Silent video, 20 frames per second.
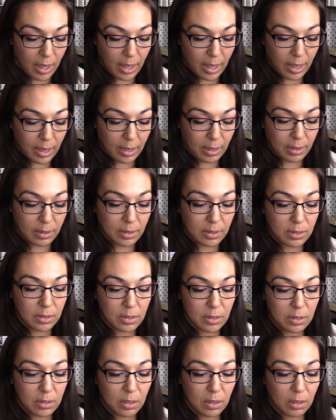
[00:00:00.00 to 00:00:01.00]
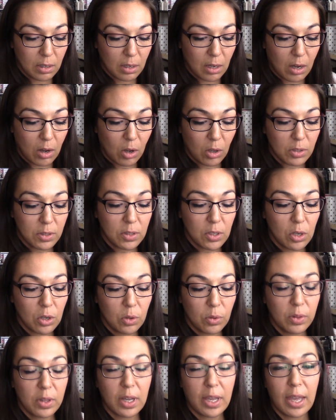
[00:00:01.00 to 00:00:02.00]
And
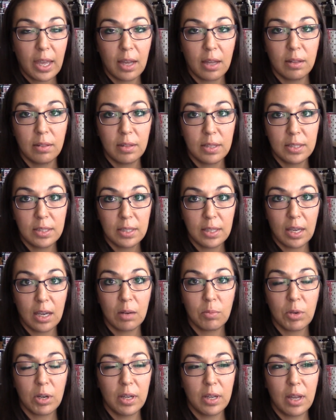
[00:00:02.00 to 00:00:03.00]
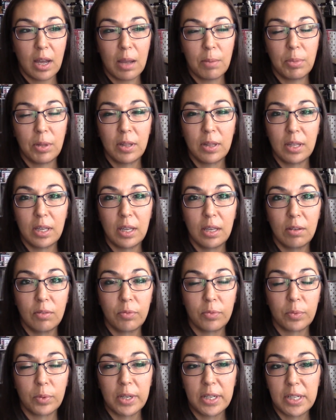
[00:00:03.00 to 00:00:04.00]
also this camera, I
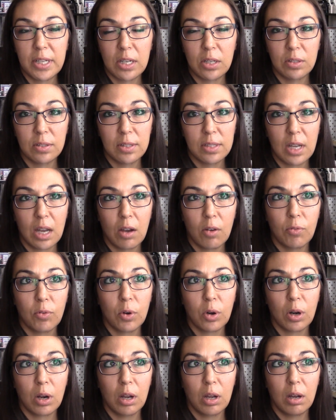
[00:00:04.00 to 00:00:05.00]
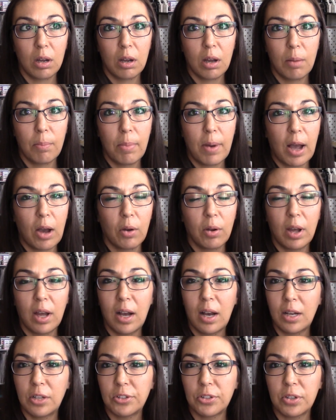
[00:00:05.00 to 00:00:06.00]
believe, retails now for about
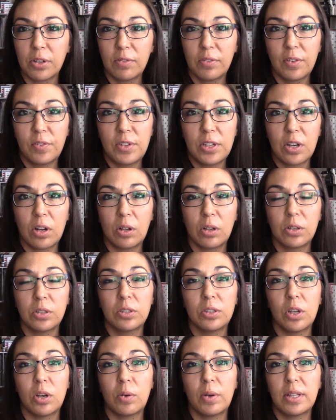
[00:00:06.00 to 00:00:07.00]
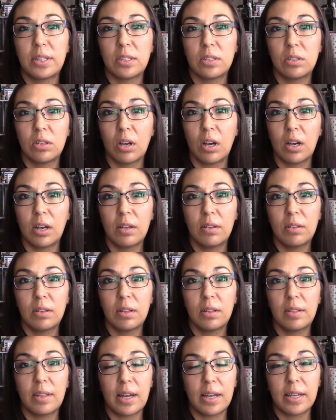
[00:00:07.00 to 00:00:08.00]
$150, so it's not
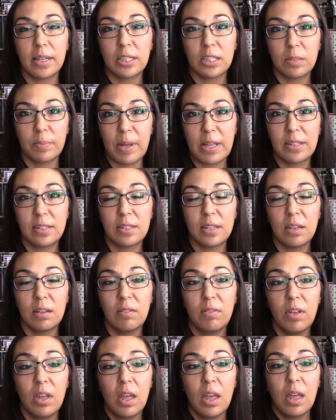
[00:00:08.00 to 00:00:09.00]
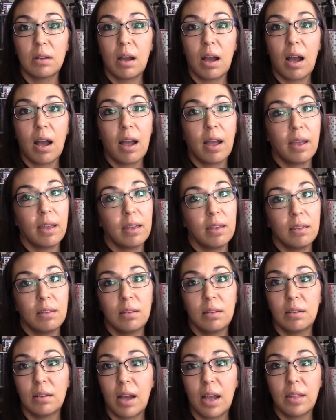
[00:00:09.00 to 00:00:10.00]
that expensive. I
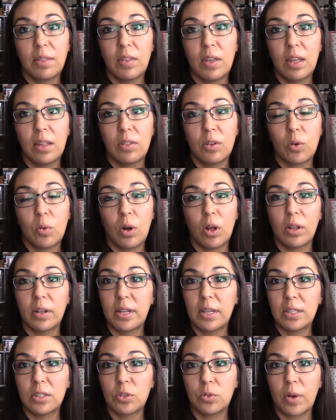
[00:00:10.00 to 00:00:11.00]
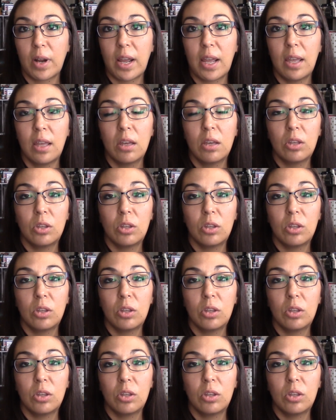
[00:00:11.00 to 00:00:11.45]
think the quality is great.